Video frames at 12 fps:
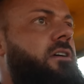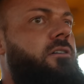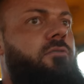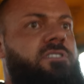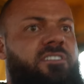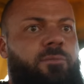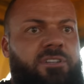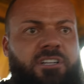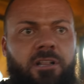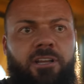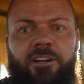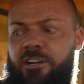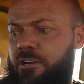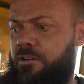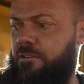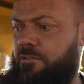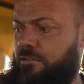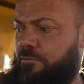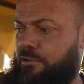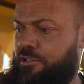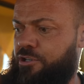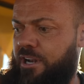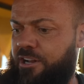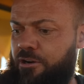once everybody's clear, we're gonna
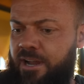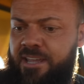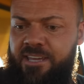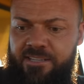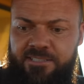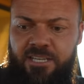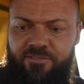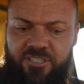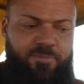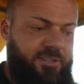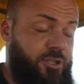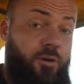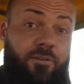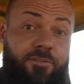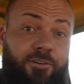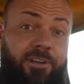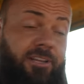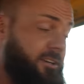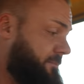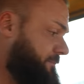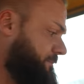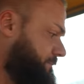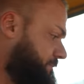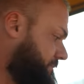try to crank it and see if it spins over freely. You ready?